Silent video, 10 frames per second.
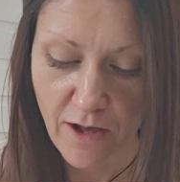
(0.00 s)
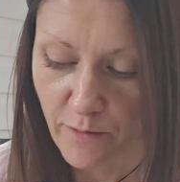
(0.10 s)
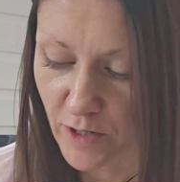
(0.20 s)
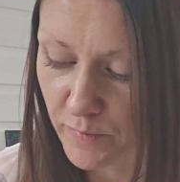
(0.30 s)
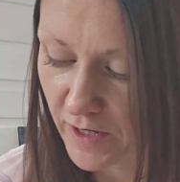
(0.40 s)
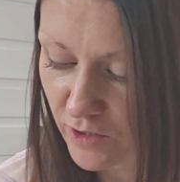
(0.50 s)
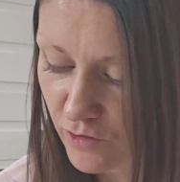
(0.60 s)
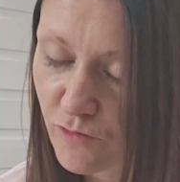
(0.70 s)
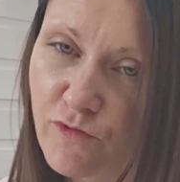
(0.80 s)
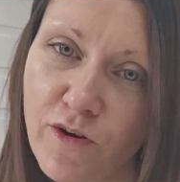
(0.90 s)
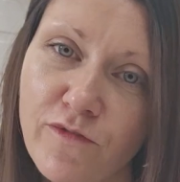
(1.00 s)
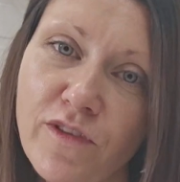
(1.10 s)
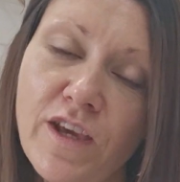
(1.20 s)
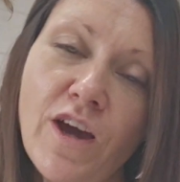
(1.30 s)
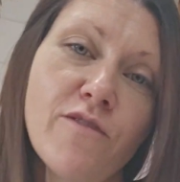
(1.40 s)
I'm going to pick another rune for
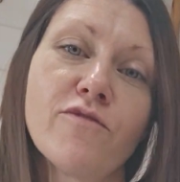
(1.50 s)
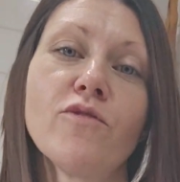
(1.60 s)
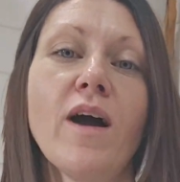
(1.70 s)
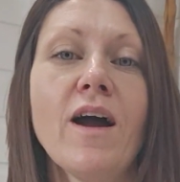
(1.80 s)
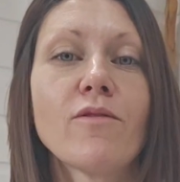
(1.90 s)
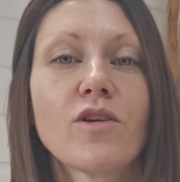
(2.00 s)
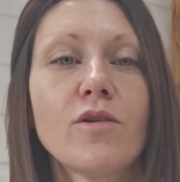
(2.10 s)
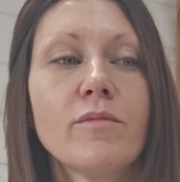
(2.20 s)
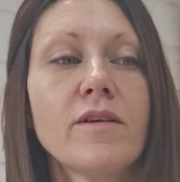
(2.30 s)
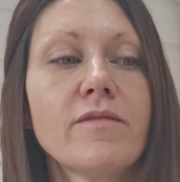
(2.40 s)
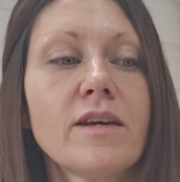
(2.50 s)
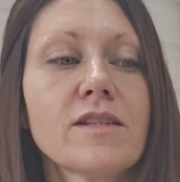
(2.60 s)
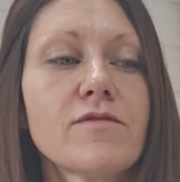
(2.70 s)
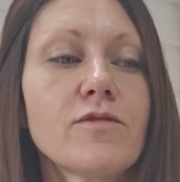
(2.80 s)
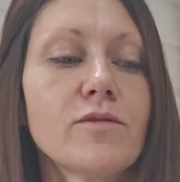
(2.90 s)
the overall outcome of
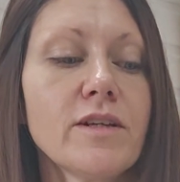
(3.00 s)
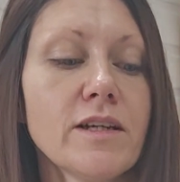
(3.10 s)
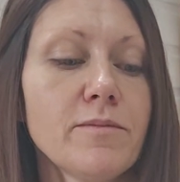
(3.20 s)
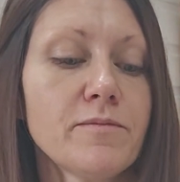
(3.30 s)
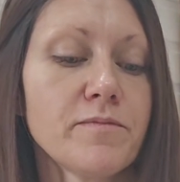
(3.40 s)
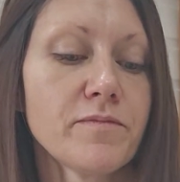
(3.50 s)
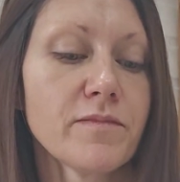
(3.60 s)
this for you.